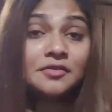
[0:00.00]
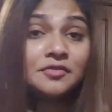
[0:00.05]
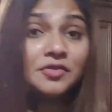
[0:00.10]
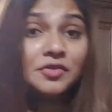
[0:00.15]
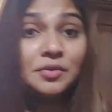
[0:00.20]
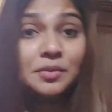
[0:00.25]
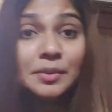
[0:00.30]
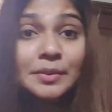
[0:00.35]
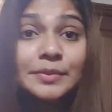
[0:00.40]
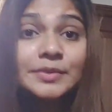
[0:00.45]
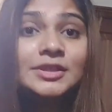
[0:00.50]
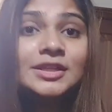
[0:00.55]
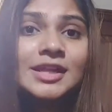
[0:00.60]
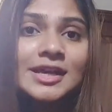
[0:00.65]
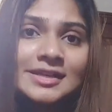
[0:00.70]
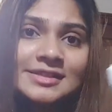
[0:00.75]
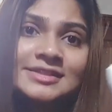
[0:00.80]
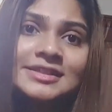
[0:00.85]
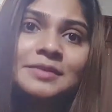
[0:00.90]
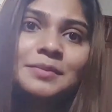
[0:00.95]
I don't remember
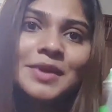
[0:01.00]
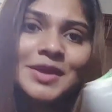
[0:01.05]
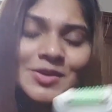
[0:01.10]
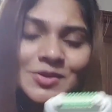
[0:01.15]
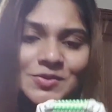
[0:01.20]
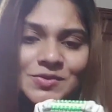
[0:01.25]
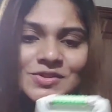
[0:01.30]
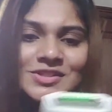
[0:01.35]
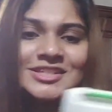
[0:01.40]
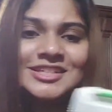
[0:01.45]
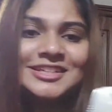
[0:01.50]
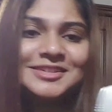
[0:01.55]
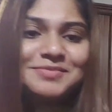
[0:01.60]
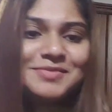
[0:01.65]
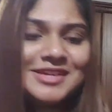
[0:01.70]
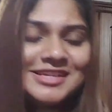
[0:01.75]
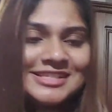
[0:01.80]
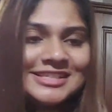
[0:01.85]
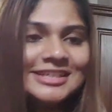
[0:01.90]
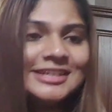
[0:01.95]
the last time I used it,
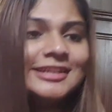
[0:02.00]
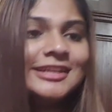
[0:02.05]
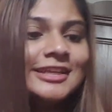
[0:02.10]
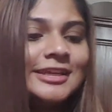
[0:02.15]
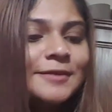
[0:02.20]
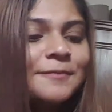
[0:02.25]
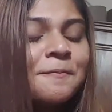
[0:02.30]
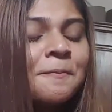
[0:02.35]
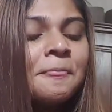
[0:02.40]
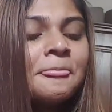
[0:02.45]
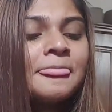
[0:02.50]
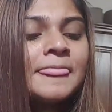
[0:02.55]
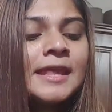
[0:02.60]
basically.